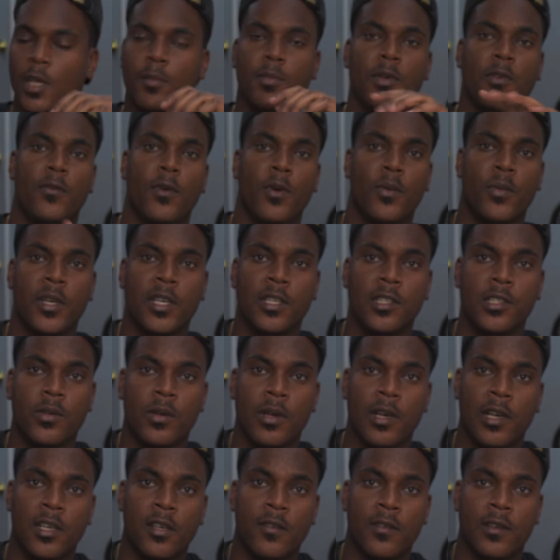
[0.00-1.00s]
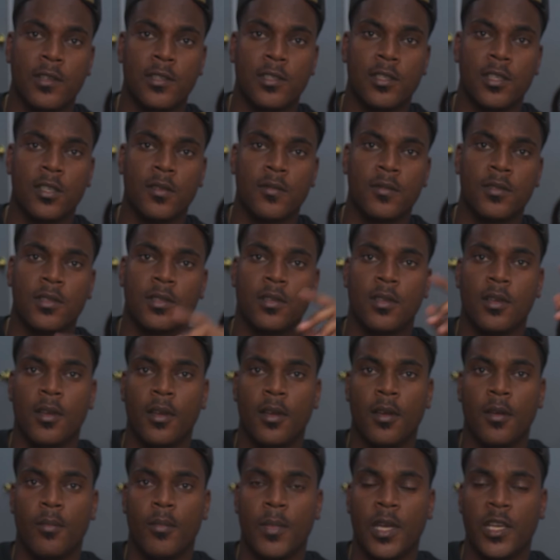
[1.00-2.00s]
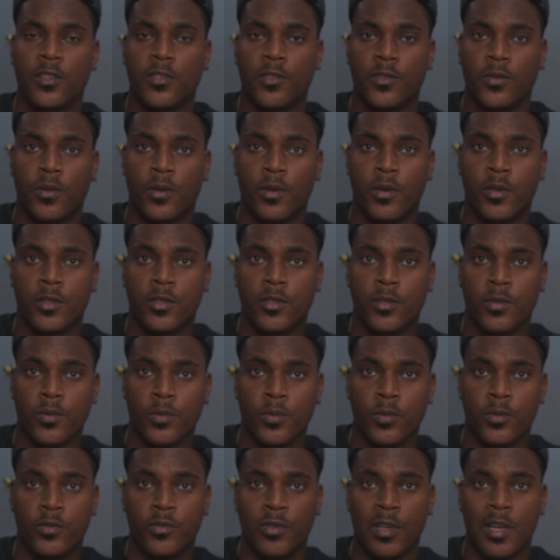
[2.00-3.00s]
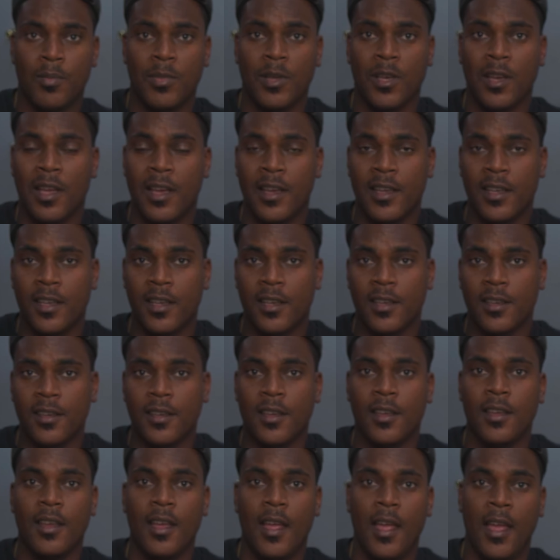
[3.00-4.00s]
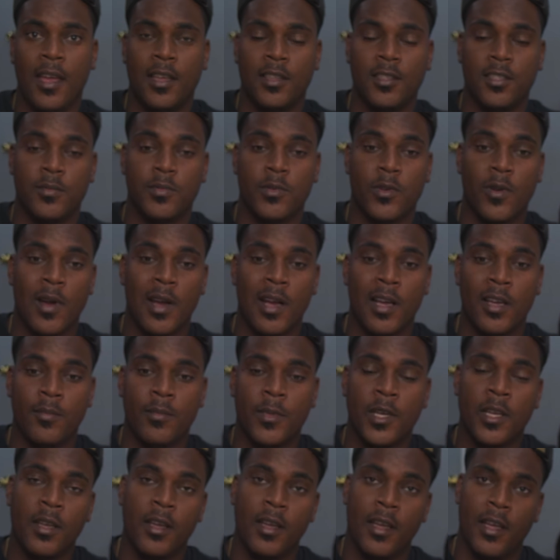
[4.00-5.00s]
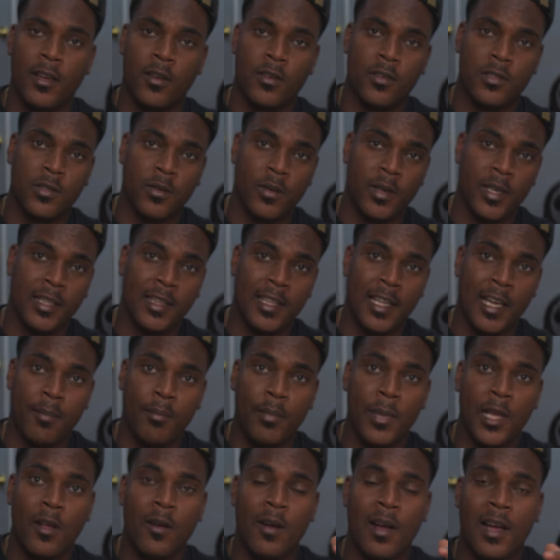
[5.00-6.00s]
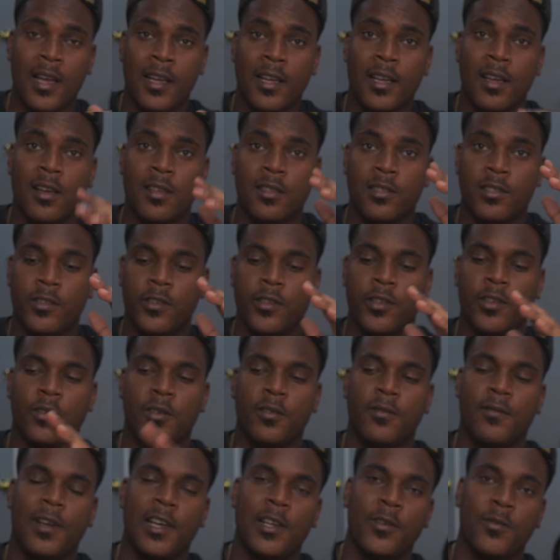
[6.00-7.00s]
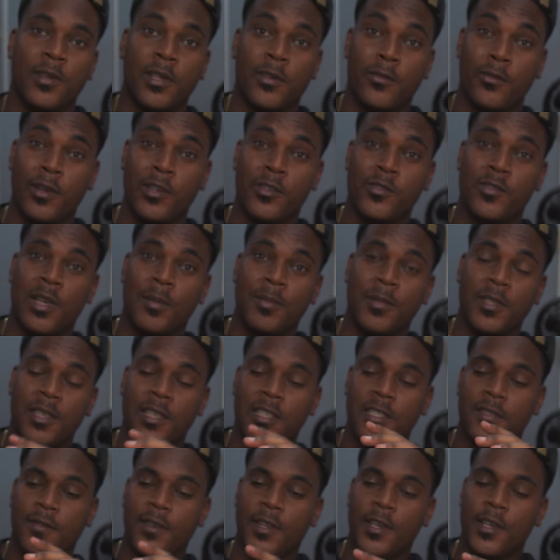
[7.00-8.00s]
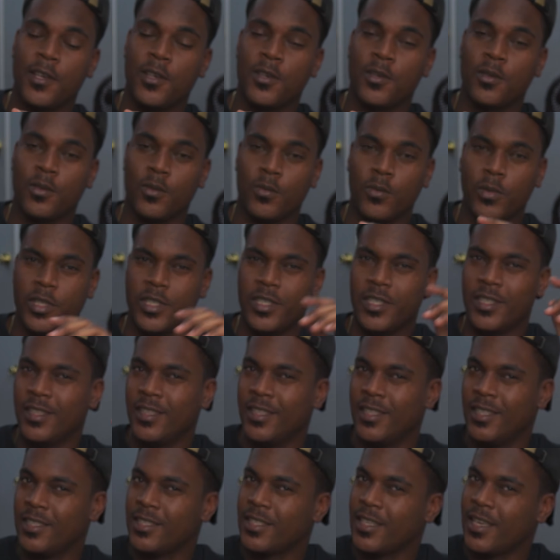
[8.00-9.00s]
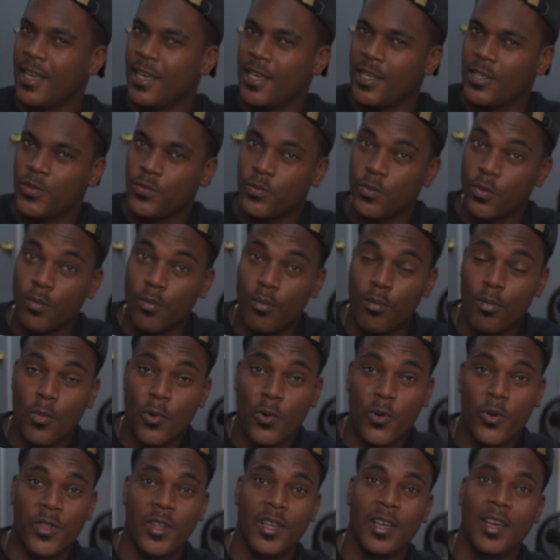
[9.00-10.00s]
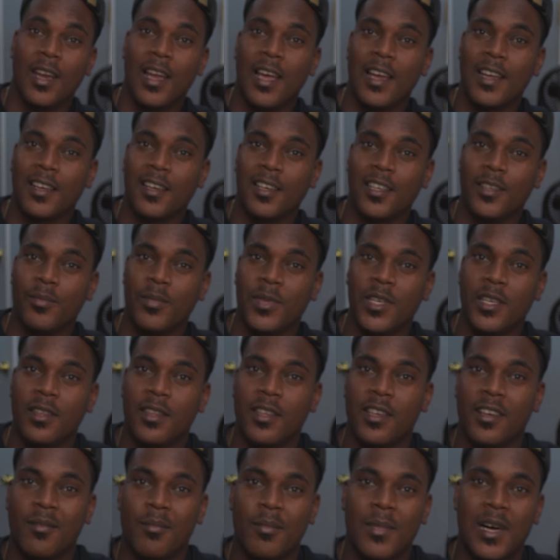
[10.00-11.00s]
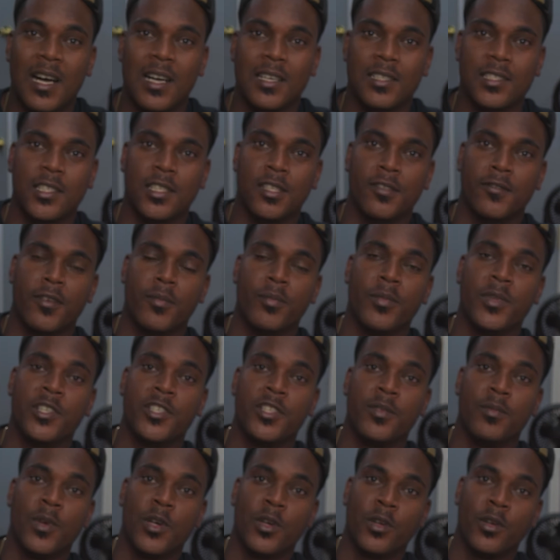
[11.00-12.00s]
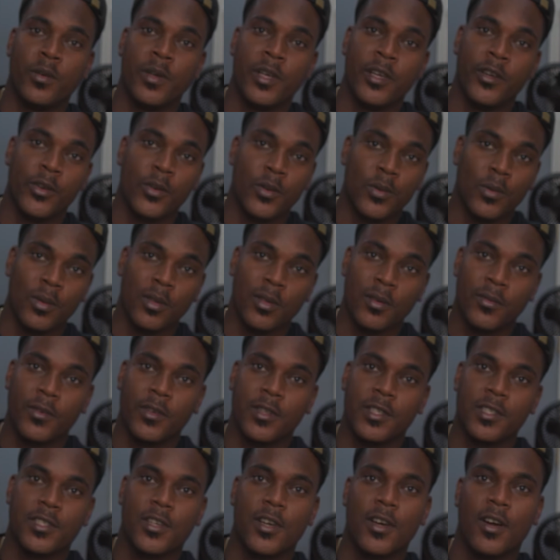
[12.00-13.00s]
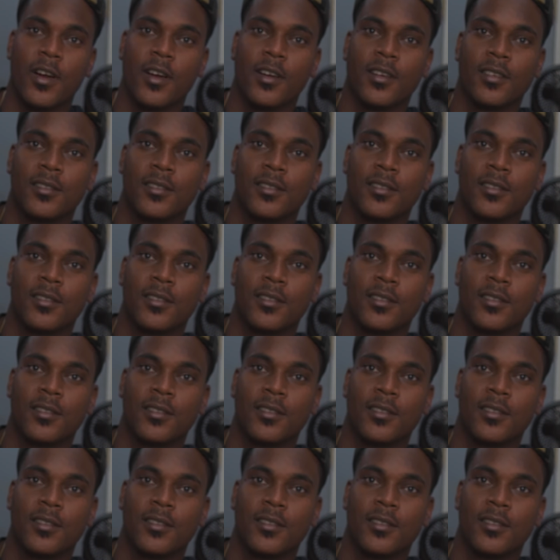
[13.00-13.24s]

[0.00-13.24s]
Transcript: Before we get too ahead of ourselves, make sure to drop a like and subscribe, and also hit that bell icon so you're notified whenever I drop the next video, which in this case will more than likely be the unboxing of our Mishimoto intercooler for this car.